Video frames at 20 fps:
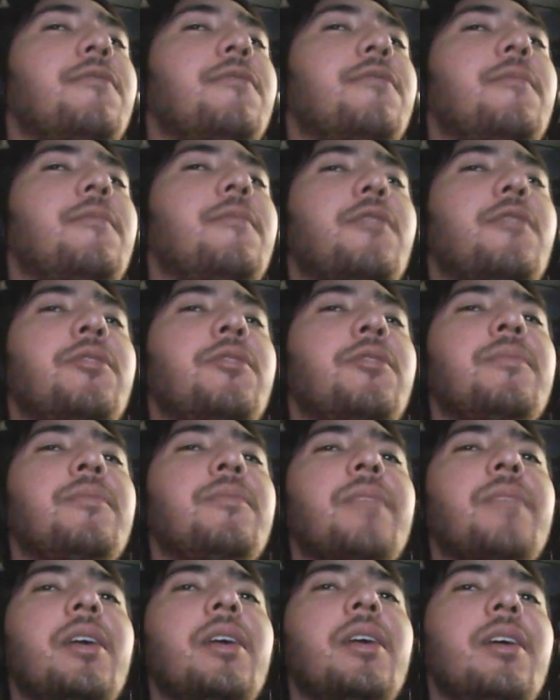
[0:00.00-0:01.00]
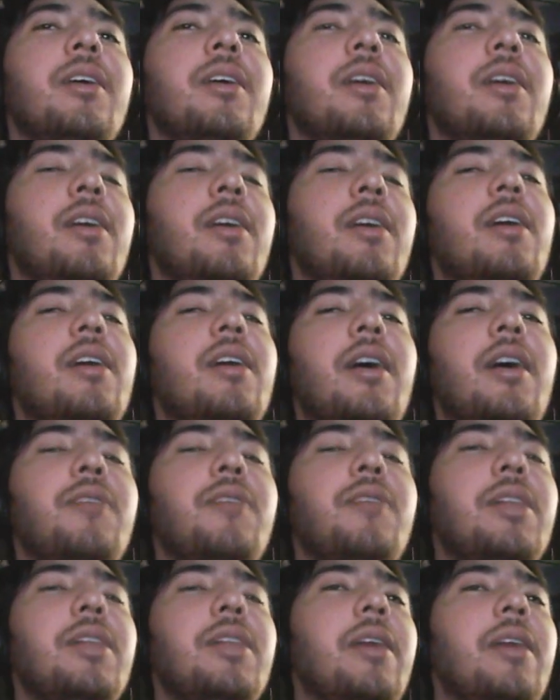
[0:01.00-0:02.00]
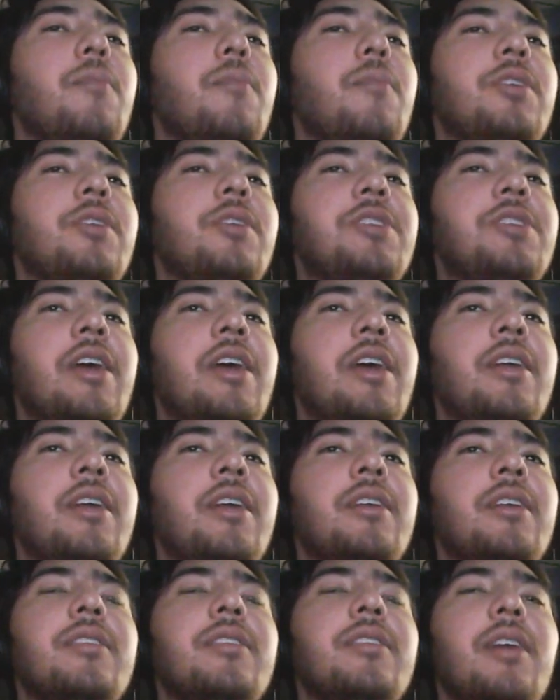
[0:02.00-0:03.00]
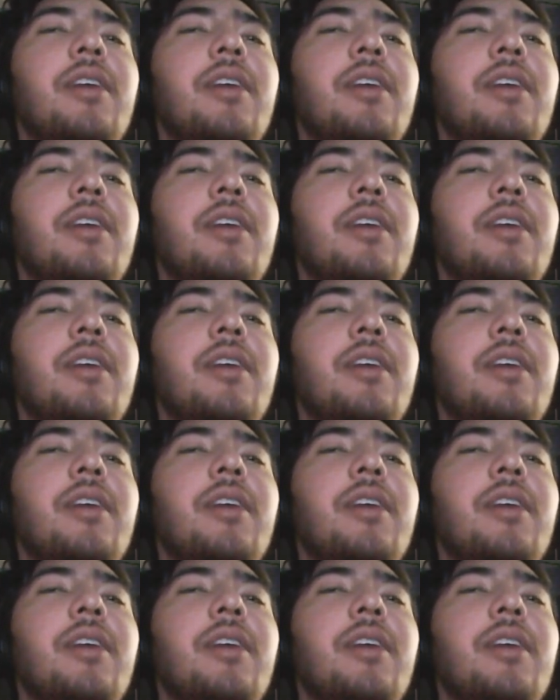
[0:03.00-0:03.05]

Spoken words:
for you. I really appreciate it.